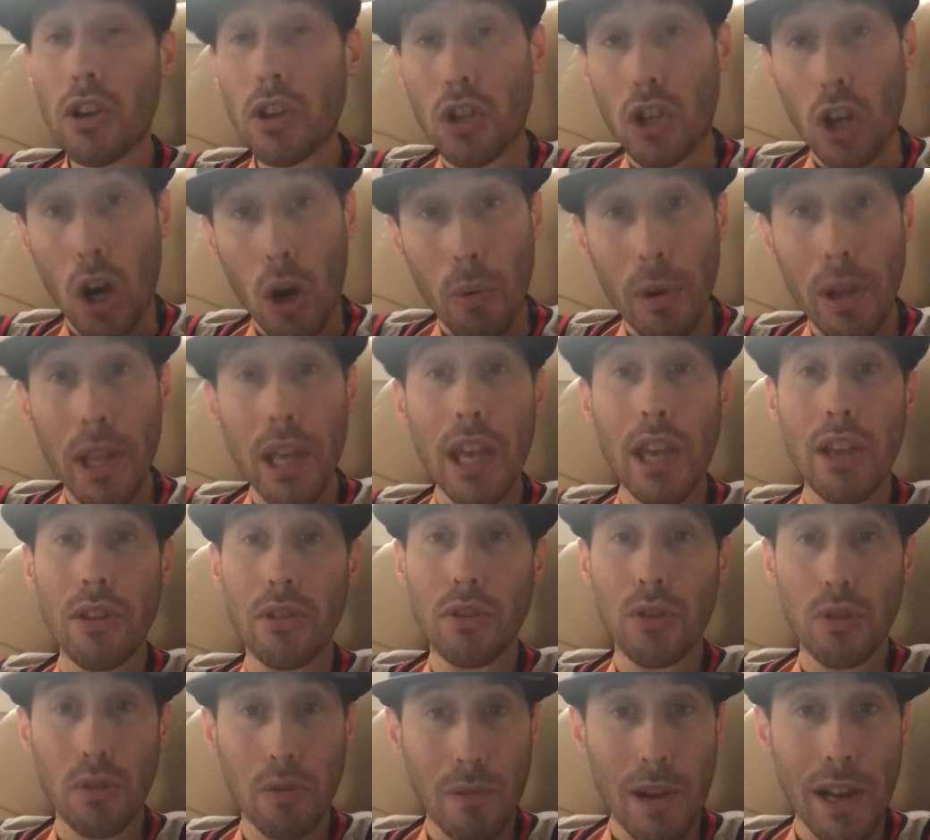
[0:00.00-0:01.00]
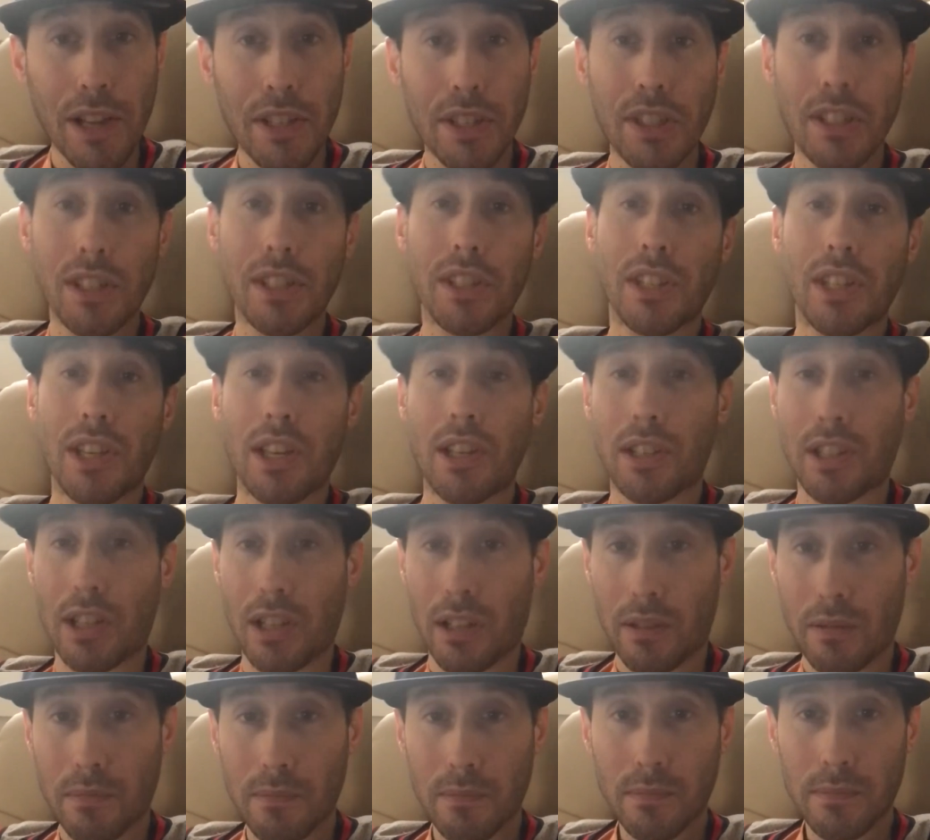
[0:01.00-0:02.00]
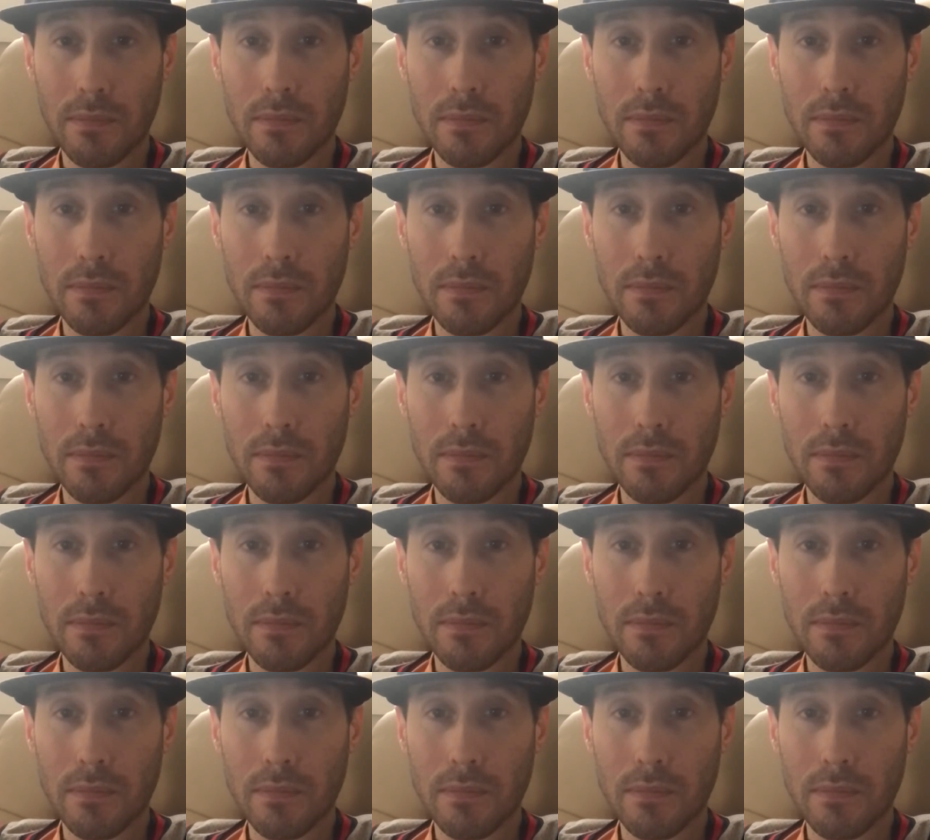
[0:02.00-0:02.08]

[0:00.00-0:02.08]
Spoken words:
going into the rest of the season.